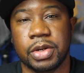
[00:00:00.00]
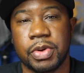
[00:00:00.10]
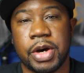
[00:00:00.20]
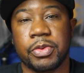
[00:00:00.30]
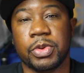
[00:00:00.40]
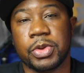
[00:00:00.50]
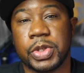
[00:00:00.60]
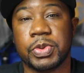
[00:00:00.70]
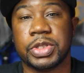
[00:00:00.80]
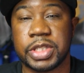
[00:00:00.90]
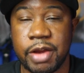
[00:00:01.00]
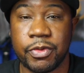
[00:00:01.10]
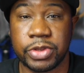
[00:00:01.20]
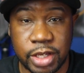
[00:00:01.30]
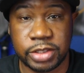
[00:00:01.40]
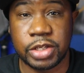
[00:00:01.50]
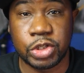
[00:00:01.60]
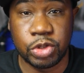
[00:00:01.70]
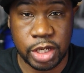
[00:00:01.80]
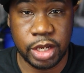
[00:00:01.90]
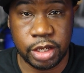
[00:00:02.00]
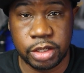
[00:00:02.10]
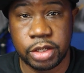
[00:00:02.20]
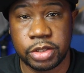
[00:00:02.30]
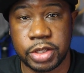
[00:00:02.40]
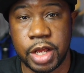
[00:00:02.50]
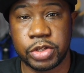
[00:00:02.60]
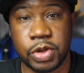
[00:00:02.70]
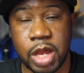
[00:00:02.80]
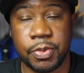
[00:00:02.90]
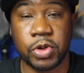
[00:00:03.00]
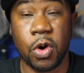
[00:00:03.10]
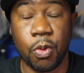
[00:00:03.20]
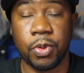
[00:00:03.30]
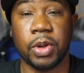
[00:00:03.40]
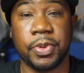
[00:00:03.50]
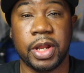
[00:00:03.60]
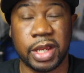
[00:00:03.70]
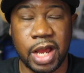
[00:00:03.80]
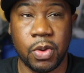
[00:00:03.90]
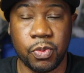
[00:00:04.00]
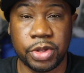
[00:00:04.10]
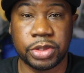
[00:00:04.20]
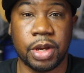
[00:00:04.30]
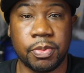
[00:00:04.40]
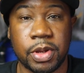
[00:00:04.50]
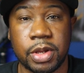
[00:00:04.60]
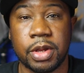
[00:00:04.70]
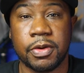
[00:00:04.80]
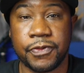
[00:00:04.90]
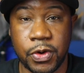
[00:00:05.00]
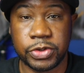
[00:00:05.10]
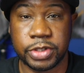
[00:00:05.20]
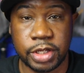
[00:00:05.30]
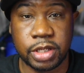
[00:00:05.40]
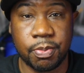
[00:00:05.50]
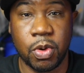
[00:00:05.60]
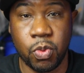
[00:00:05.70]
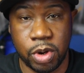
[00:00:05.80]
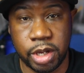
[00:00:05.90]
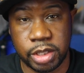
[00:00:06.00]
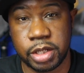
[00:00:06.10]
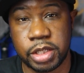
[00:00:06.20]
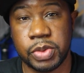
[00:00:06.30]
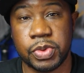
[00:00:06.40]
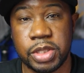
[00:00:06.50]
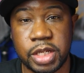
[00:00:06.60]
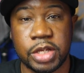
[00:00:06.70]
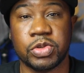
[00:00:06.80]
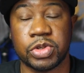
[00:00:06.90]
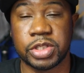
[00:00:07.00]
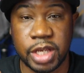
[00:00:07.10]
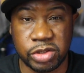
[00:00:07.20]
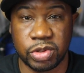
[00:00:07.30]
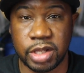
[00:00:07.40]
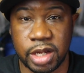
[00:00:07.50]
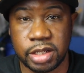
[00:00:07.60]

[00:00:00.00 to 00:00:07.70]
Well, there is several things that you need so that you're able to open up an account with them. First thing, number one, you would need your cedula.